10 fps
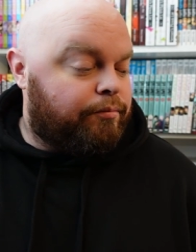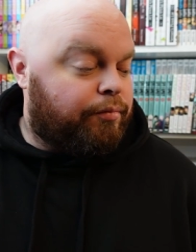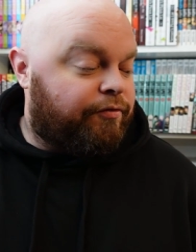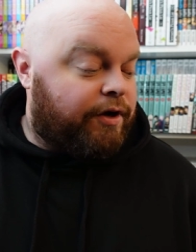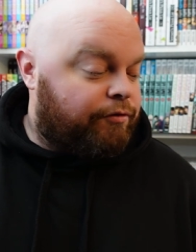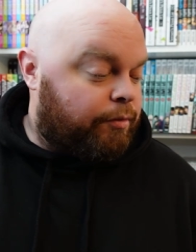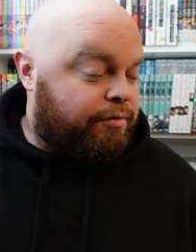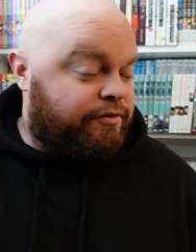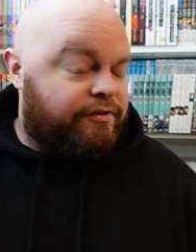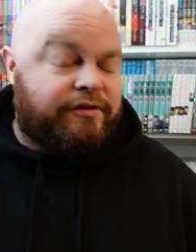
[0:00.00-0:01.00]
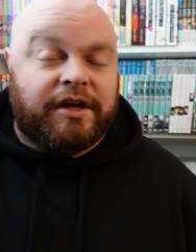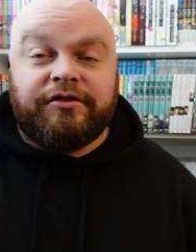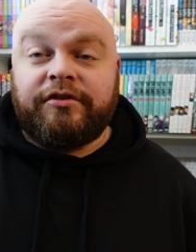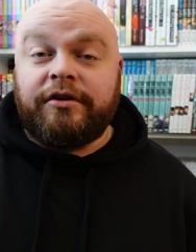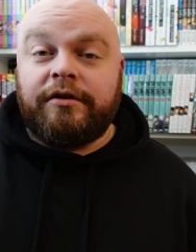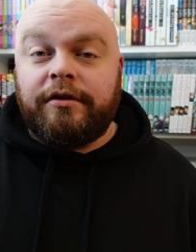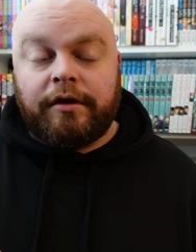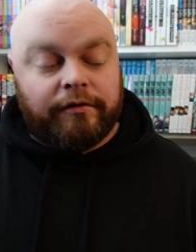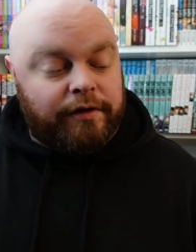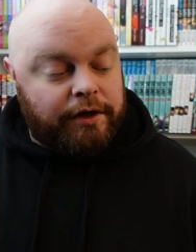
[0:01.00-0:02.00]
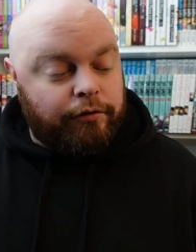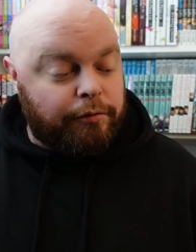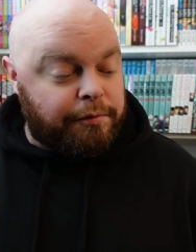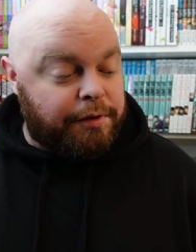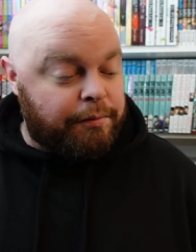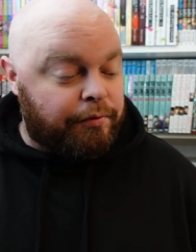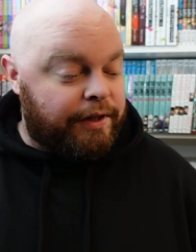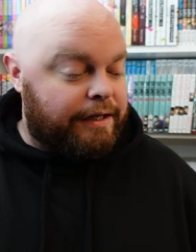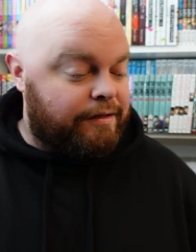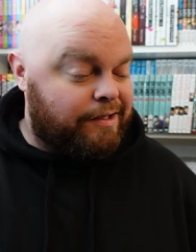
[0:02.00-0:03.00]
provides representation of a group of people that